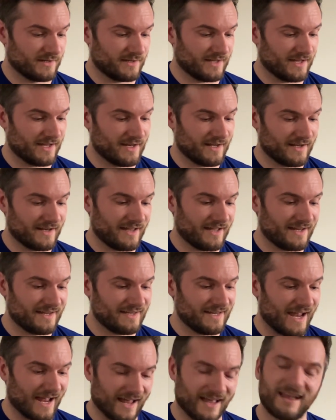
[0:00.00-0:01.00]
And
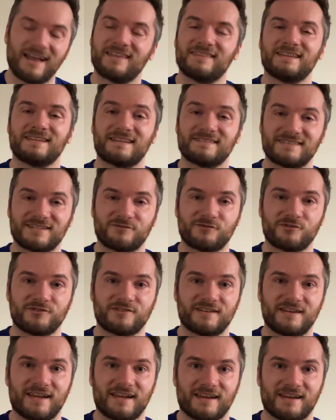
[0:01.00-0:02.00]
yeah, I think that's it for
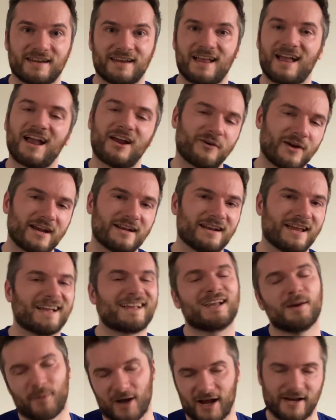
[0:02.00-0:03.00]
today. All right,
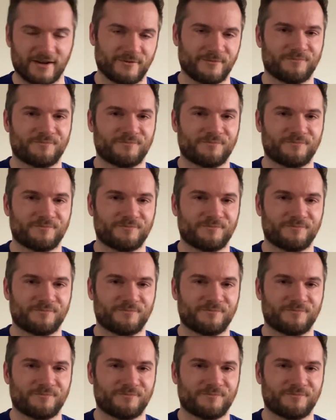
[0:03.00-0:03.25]
goodbye.